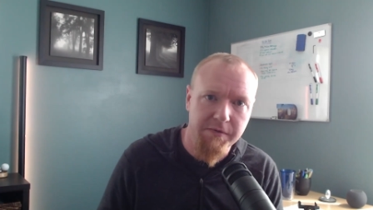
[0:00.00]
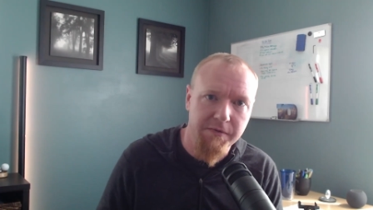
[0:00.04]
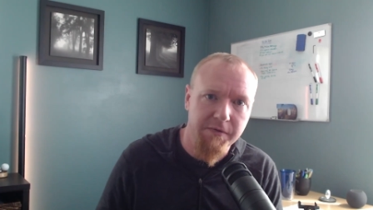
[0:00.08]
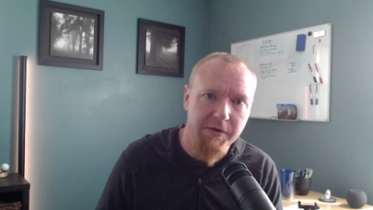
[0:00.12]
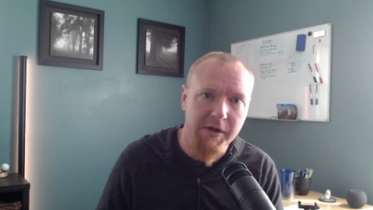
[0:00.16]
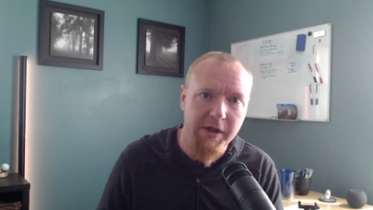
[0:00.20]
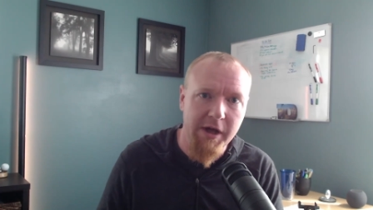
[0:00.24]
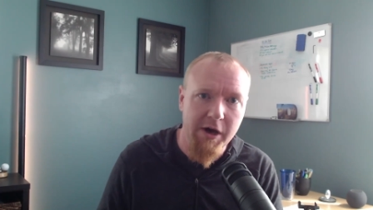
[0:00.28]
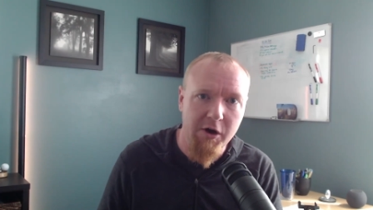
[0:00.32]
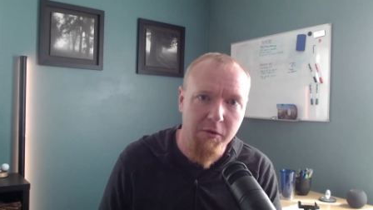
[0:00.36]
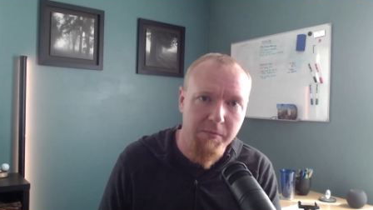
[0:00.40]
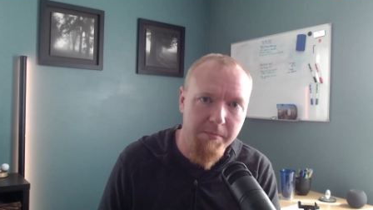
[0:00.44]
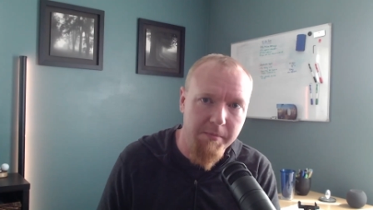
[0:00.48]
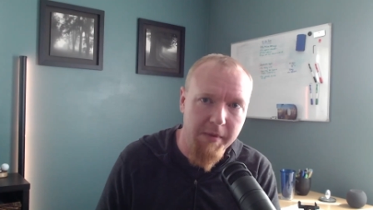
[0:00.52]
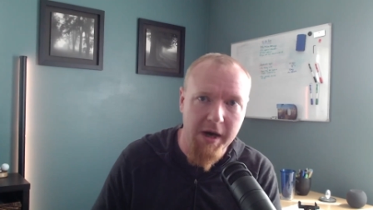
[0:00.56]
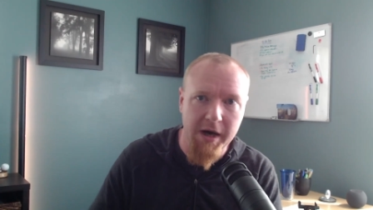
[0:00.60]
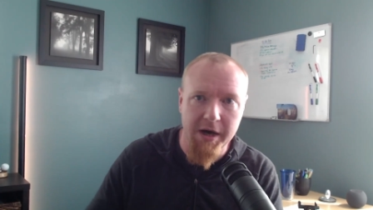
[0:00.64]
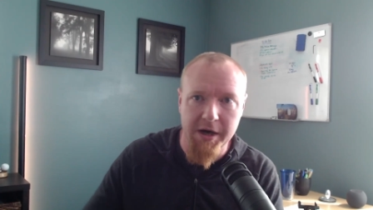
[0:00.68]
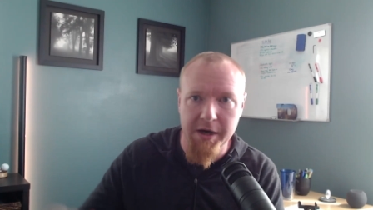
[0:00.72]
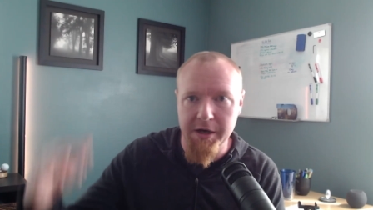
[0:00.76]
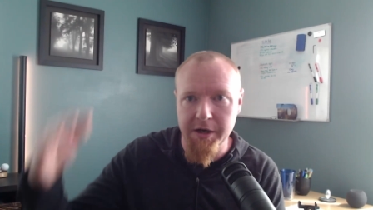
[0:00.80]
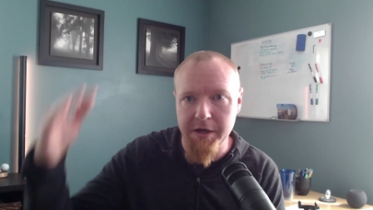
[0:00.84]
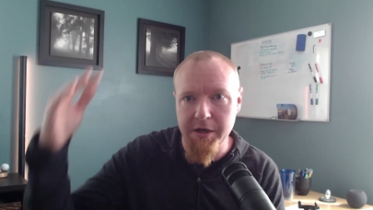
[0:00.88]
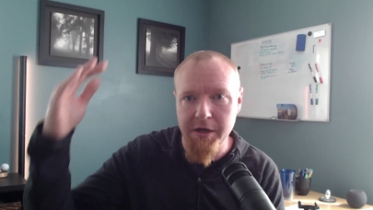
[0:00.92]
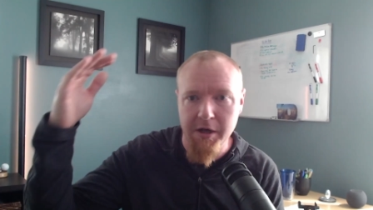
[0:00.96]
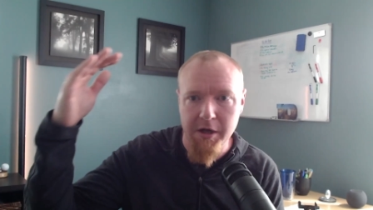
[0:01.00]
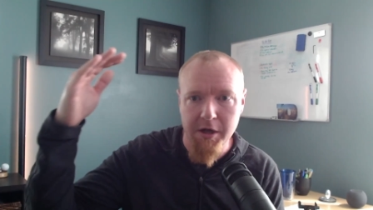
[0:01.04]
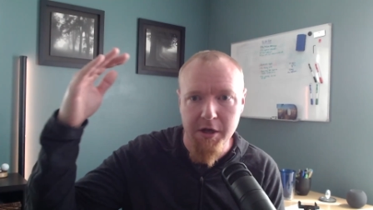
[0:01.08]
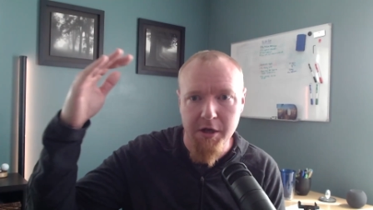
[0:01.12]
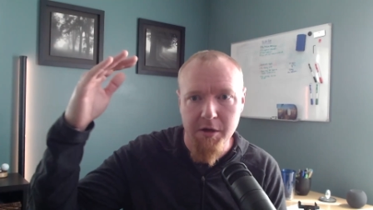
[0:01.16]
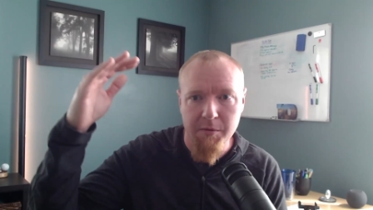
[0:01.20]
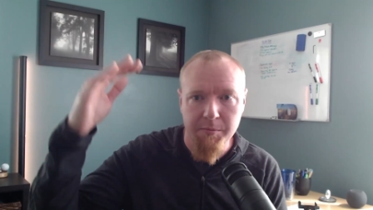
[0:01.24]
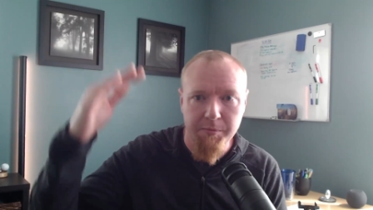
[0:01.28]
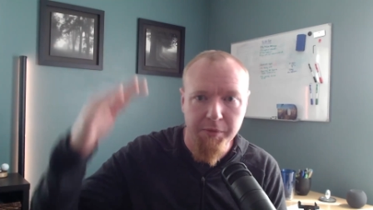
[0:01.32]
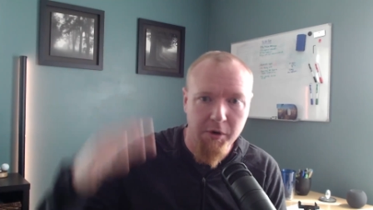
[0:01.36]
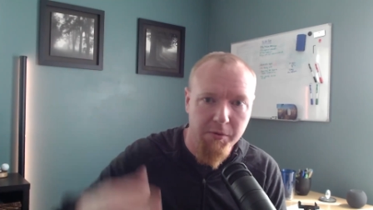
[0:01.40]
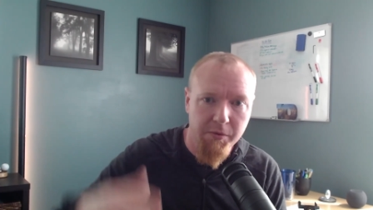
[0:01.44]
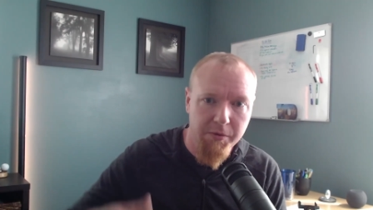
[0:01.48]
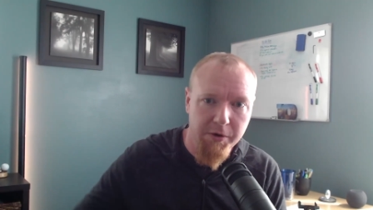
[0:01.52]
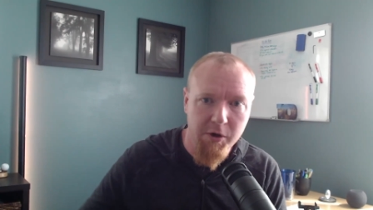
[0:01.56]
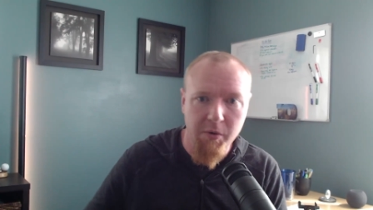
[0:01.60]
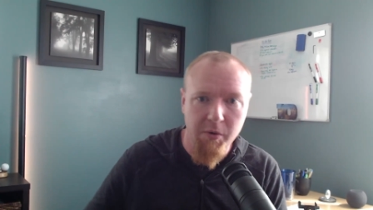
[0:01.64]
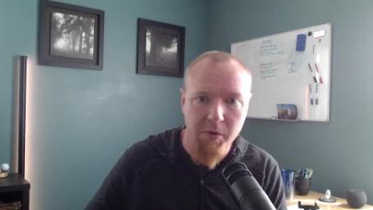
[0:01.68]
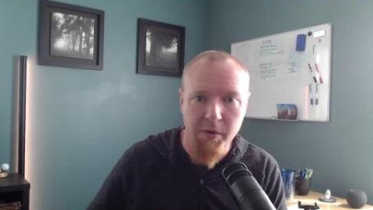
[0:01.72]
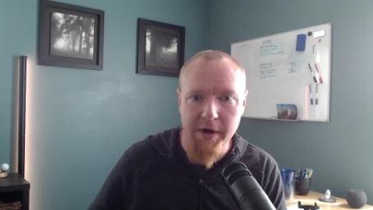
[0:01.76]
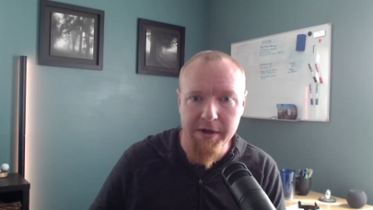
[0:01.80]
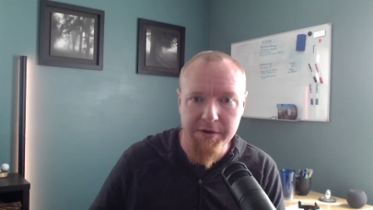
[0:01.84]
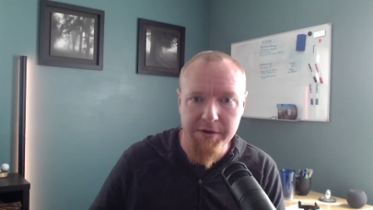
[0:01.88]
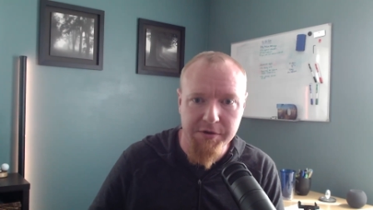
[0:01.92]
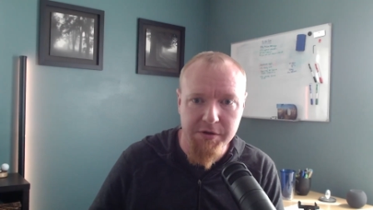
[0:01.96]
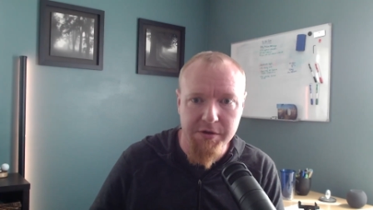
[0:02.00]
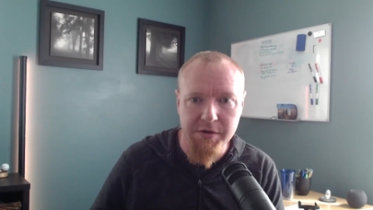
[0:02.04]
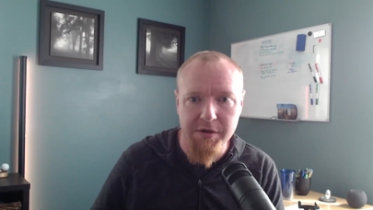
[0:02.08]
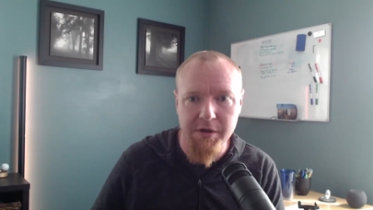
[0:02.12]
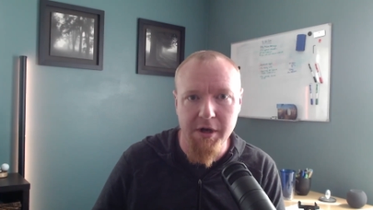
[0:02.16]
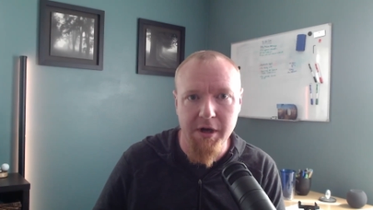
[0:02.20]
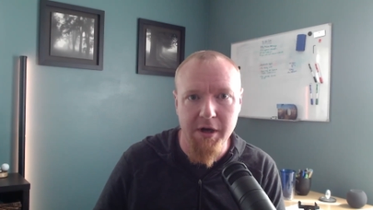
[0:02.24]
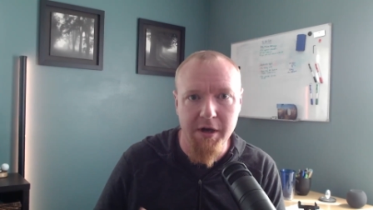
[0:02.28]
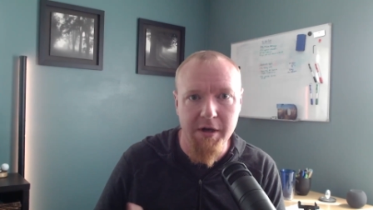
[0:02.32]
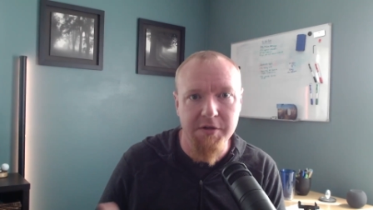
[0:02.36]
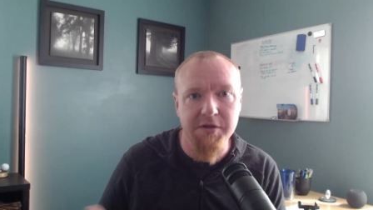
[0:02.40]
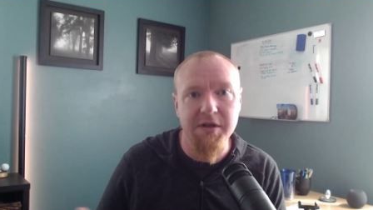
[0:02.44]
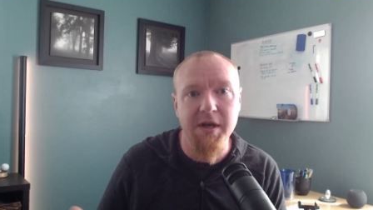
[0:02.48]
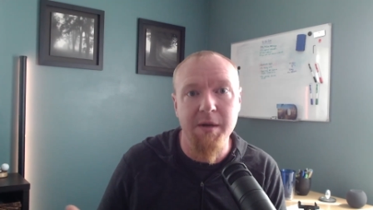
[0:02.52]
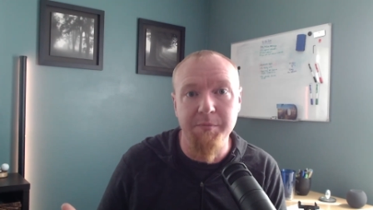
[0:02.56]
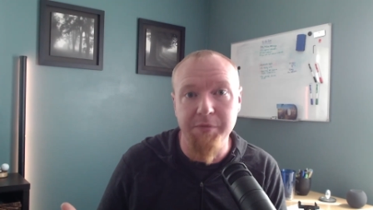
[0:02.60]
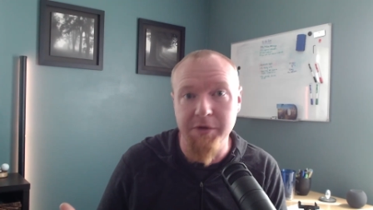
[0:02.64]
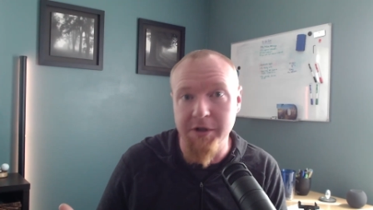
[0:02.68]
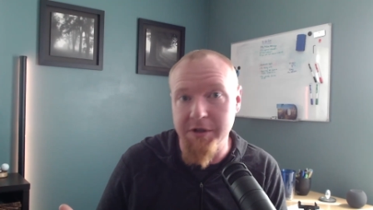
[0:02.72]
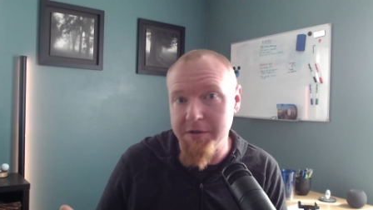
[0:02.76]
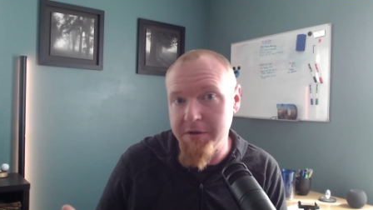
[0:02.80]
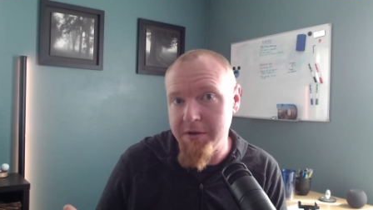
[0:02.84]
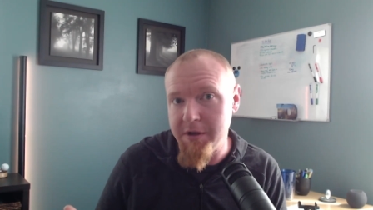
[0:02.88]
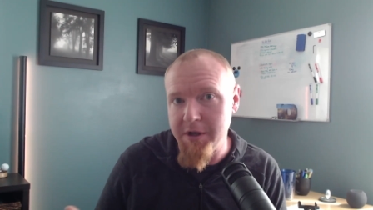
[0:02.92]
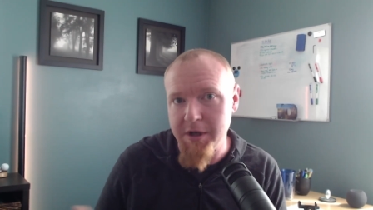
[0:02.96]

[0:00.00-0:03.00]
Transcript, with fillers: fill out my pull request uh, template.